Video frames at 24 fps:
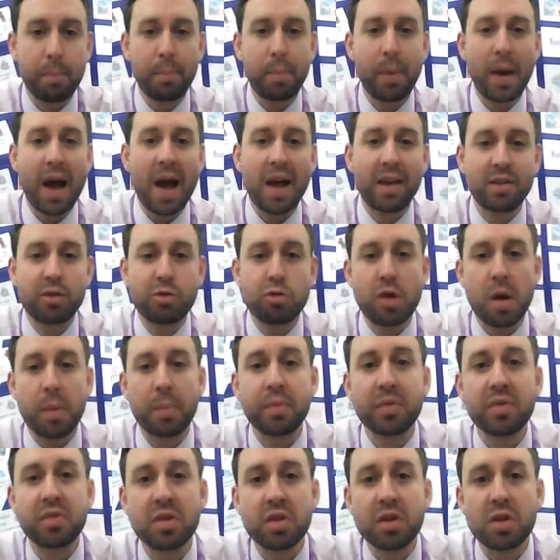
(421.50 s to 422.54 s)
past
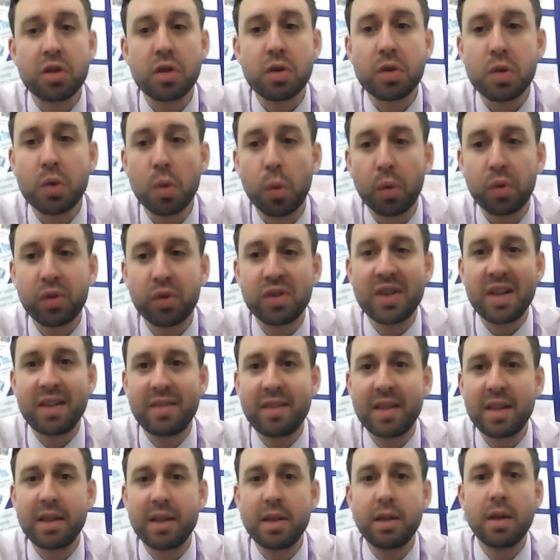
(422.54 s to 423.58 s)
trips to New York
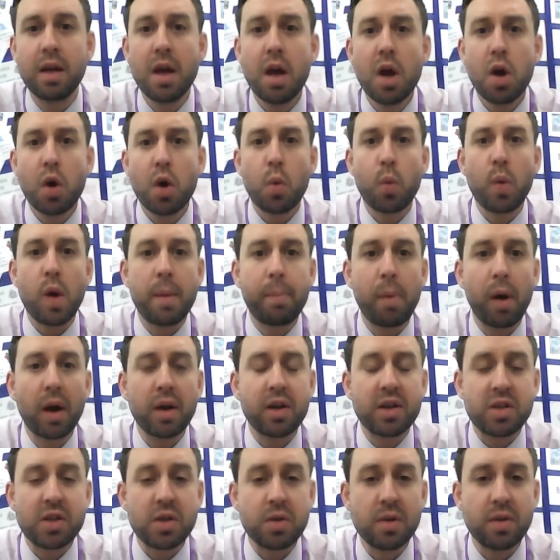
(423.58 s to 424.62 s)
City, whereby
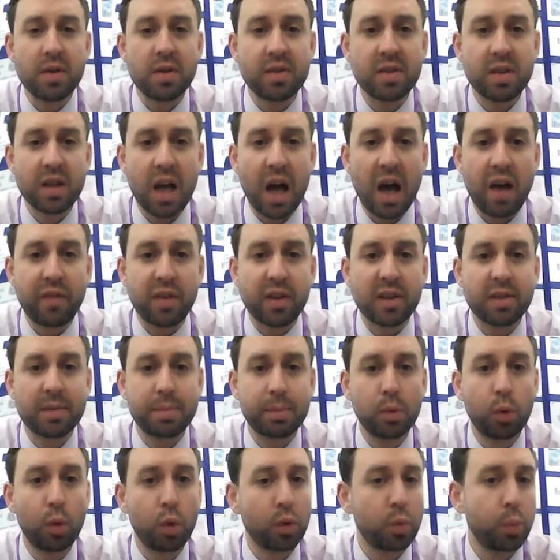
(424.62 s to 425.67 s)
students have
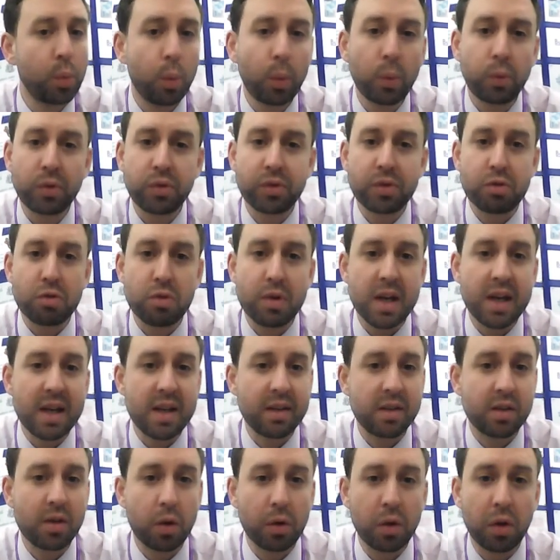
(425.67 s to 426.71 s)
explored Wall
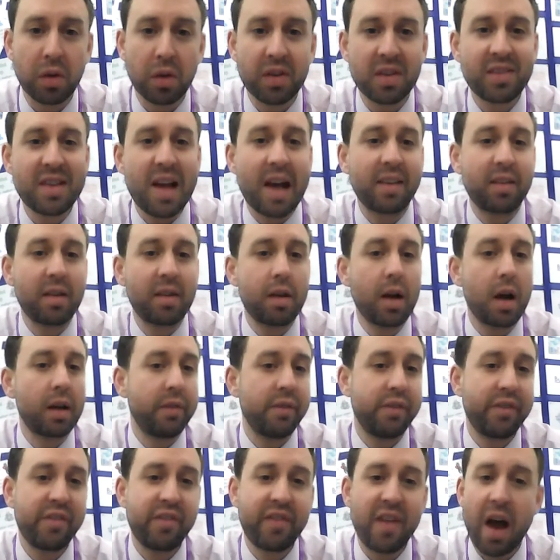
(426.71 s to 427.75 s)
Street, gone on the Staten
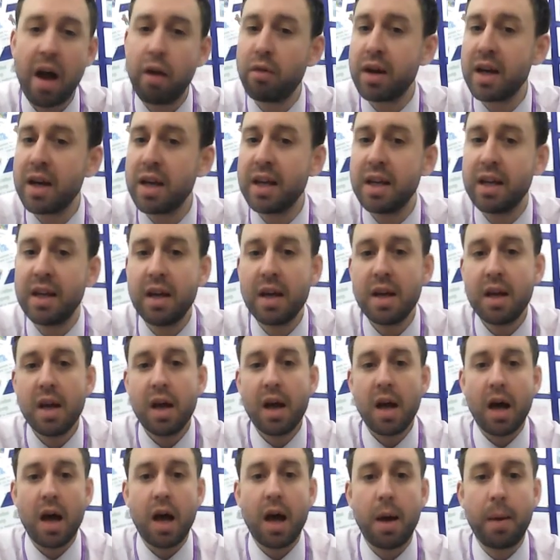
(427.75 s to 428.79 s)
Island ferry,
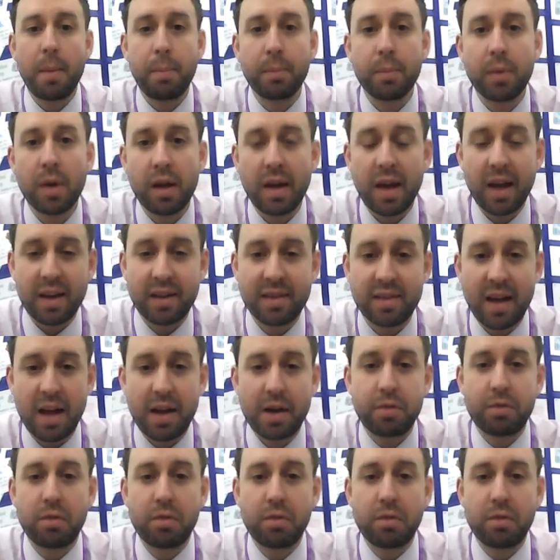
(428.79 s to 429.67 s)
etc.